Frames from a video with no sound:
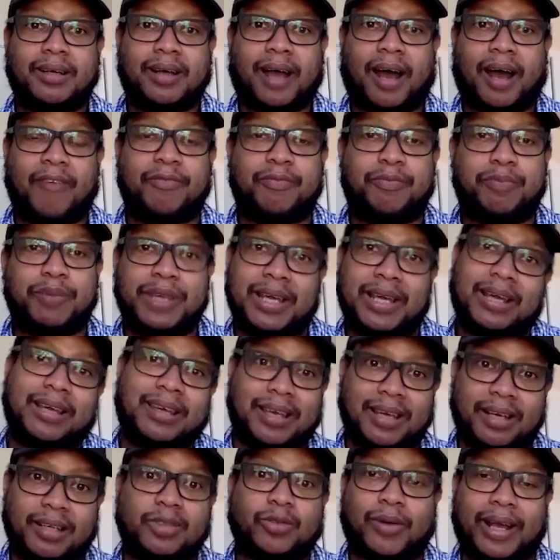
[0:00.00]
of being
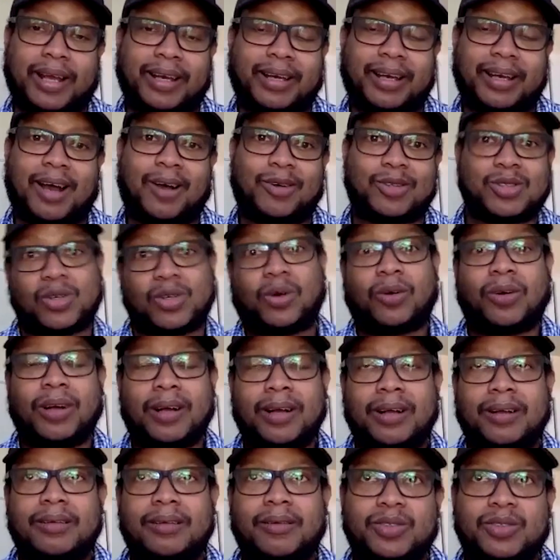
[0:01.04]
killed right now. So
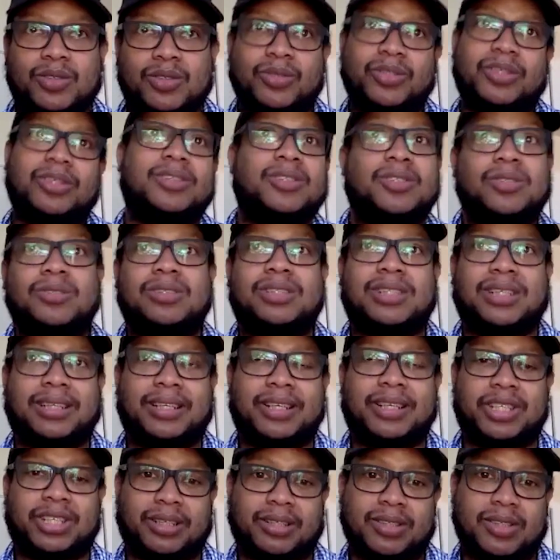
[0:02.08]
do your due
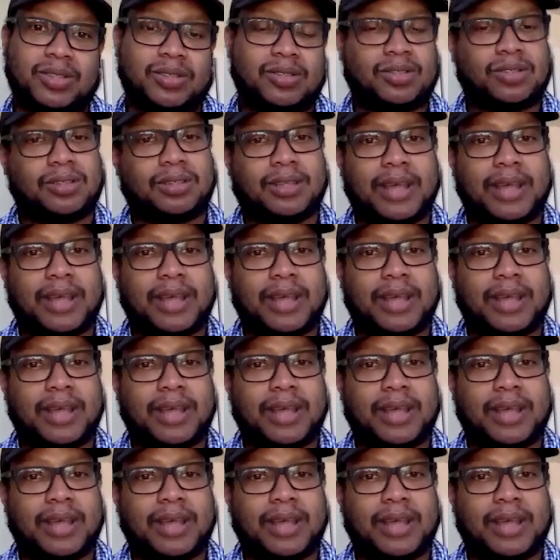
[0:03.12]
diligence,